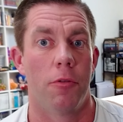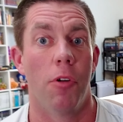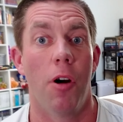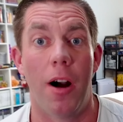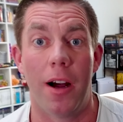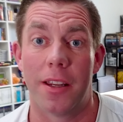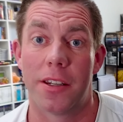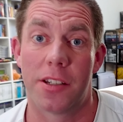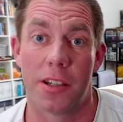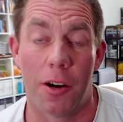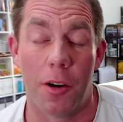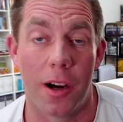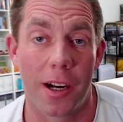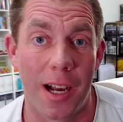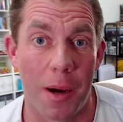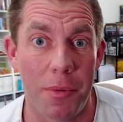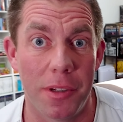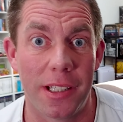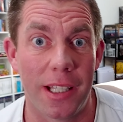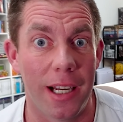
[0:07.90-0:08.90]
Right, so a
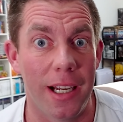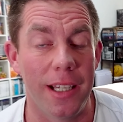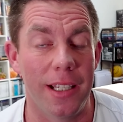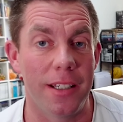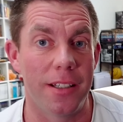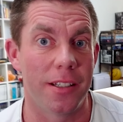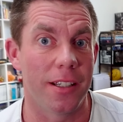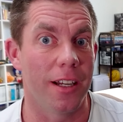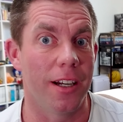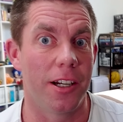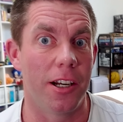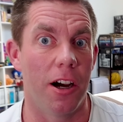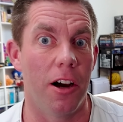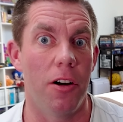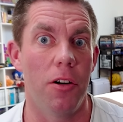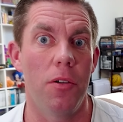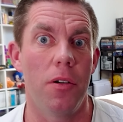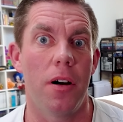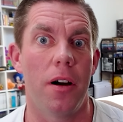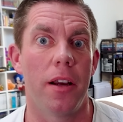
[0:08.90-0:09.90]
couple of days
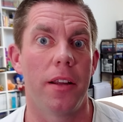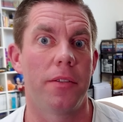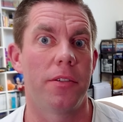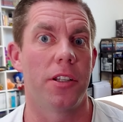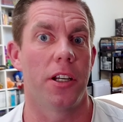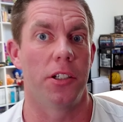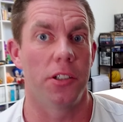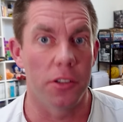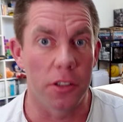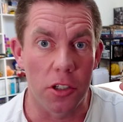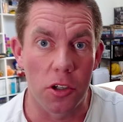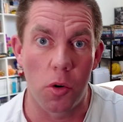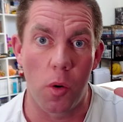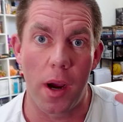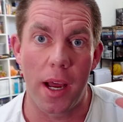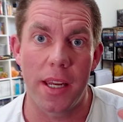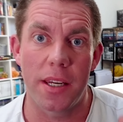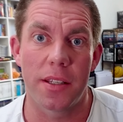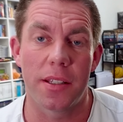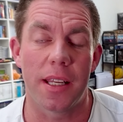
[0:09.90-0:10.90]
ago I turned on the
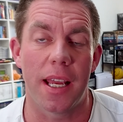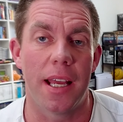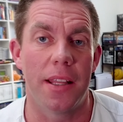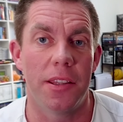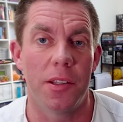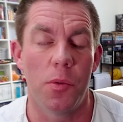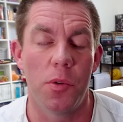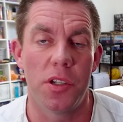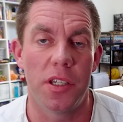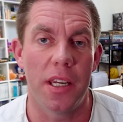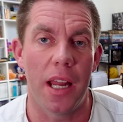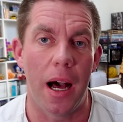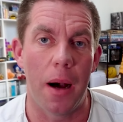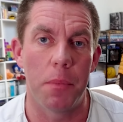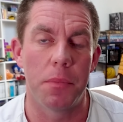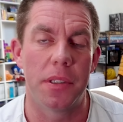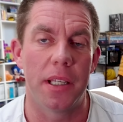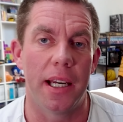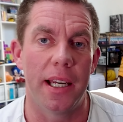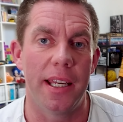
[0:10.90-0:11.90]
Quest and there was an
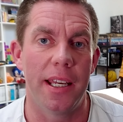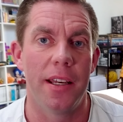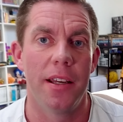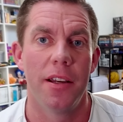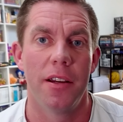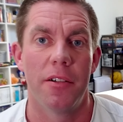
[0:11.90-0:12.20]
update